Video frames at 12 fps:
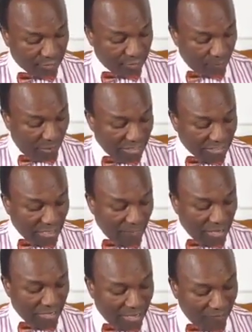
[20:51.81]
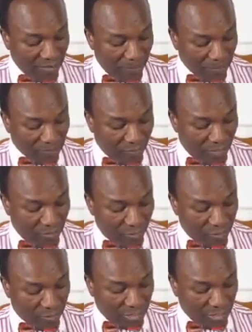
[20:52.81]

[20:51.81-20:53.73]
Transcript: By the time I left that particular local